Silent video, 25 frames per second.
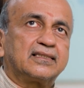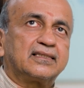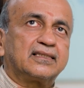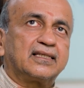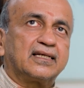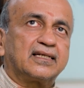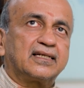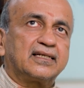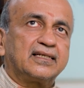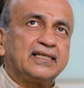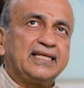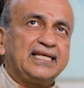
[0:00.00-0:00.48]

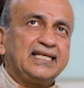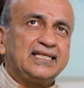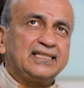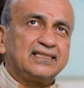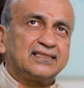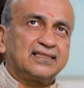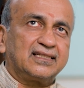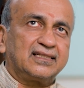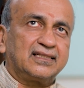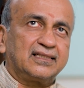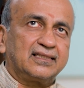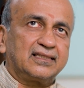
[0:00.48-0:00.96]

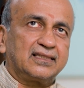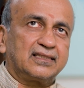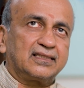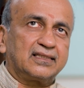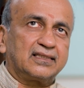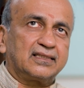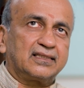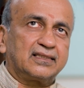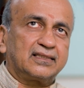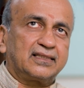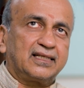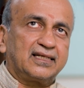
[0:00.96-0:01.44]
reason
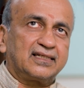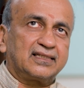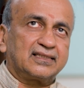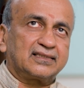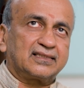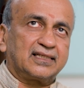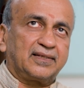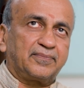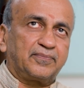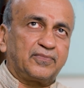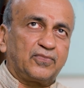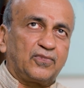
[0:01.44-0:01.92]
there
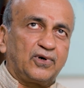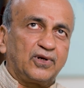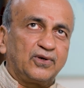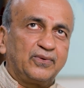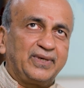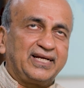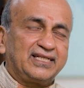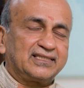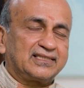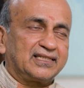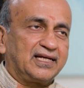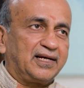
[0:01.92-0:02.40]
is
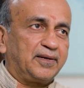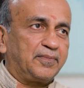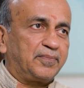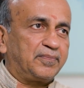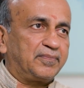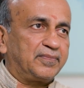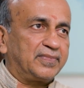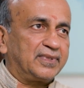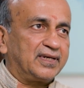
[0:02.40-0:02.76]
always the